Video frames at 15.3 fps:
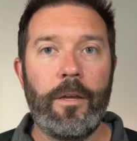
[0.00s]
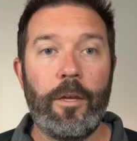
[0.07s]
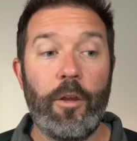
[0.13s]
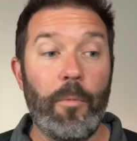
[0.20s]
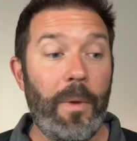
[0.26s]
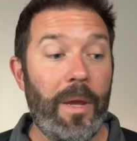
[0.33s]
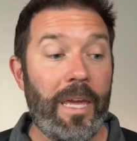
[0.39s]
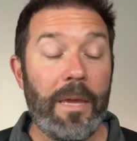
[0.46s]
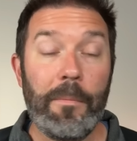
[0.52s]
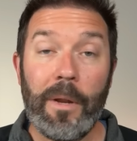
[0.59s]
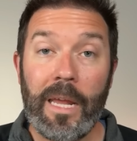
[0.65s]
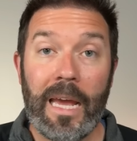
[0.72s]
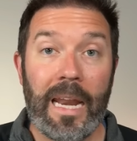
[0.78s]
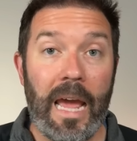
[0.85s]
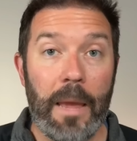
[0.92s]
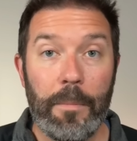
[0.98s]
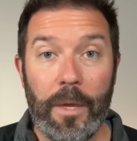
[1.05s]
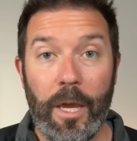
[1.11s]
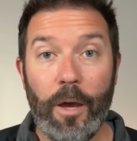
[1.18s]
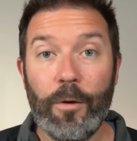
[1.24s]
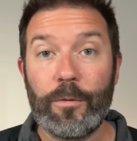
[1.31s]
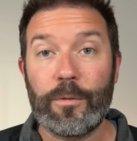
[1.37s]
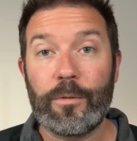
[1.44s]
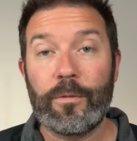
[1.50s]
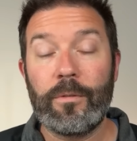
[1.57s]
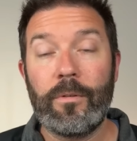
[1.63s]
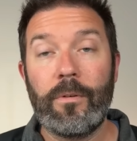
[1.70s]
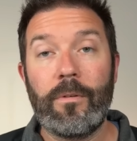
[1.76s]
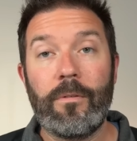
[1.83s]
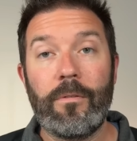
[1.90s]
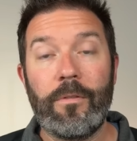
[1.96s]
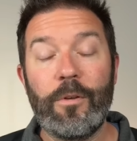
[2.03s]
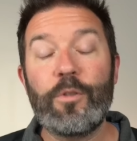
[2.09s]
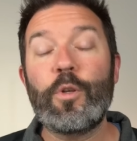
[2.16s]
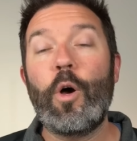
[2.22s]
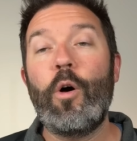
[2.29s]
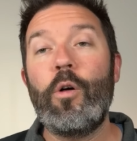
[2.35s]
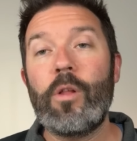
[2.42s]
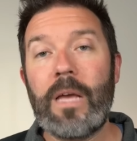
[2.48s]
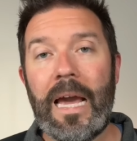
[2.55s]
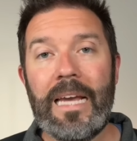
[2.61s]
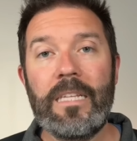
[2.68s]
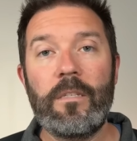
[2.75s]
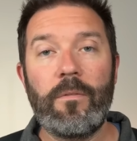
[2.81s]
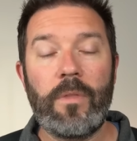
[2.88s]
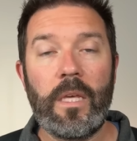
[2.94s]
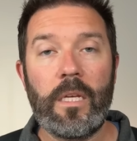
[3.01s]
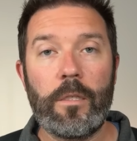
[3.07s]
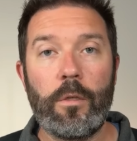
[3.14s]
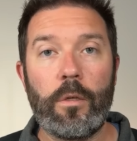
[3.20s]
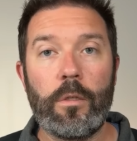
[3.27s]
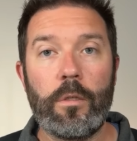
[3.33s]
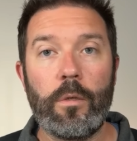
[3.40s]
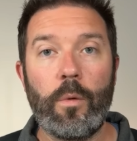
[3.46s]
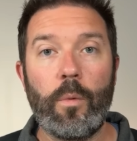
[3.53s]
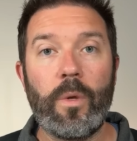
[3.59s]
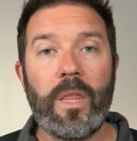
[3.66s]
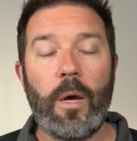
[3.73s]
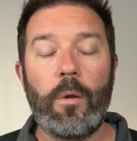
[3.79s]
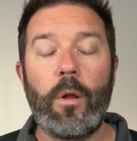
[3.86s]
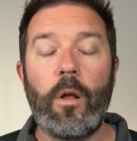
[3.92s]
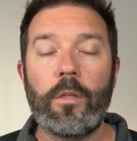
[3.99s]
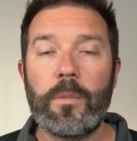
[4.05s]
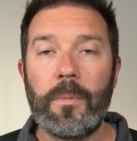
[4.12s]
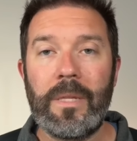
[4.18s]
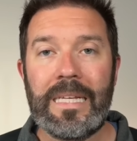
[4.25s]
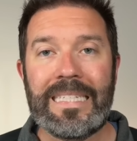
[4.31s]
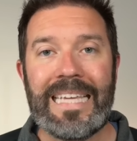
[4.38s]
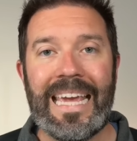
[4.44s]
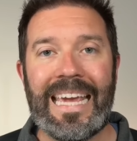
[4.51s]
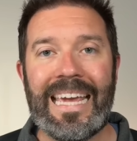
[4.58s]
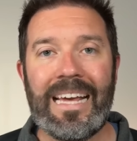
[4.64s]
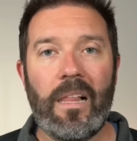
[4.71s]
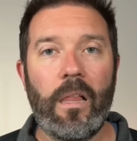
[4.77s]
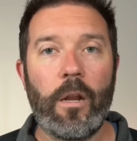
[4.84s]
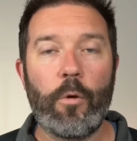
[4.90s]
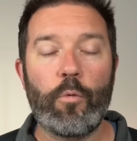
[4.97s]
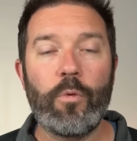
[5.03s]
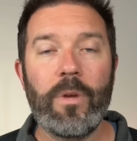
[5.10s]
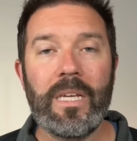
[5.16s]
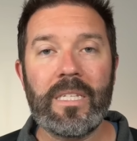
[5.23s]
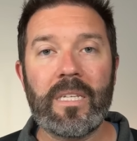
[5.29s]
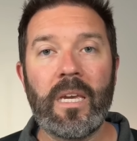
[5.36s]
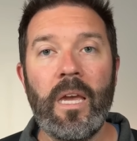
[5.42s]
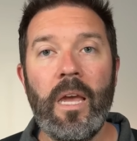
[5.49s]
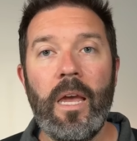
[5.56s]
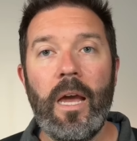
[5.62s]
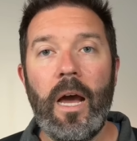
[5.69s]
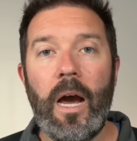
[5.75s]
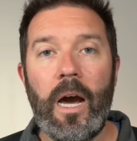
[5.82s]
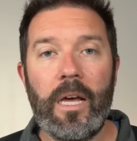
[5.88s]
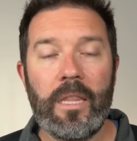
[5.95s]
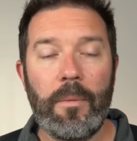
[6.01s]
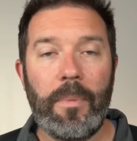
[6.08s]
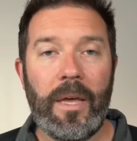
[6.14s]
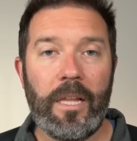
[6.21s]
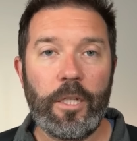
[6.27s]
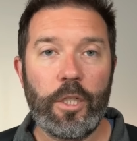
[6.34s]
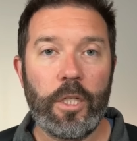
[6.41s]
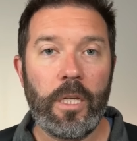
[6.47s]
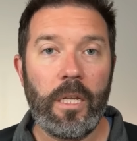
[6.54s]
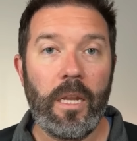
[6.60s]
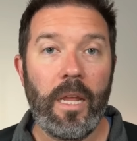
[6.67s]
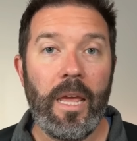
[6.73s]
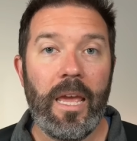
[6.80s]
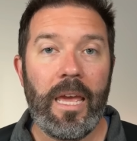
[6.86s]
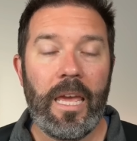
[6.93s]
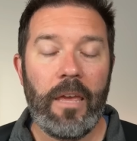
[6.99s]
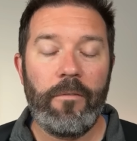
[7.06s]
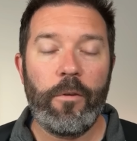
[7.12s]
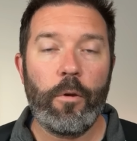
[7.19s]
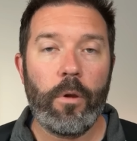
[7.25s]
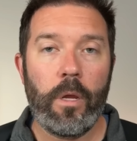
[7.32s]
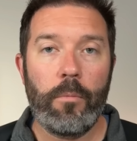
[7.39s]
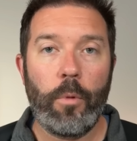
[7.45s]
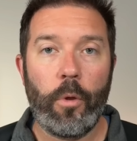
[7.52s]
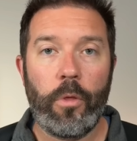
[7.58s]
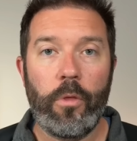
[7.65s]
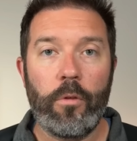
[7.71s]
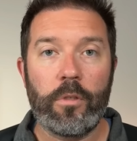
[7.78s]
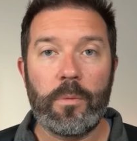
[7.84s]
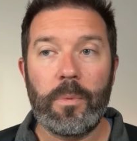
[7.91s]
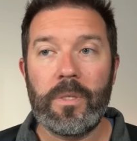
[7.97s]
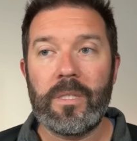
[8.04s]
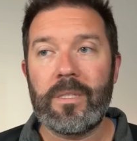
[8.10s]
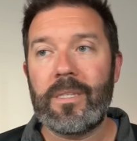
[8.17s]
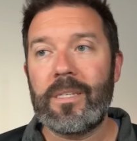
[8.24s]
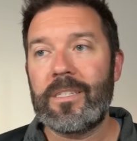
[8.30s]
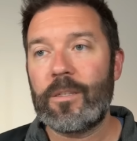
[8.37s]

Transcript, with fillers: You're making money on IPOs. There's all kinds of things you can do without ultimately taking a lot of risk on the balance sheet if you're in both of those businesses.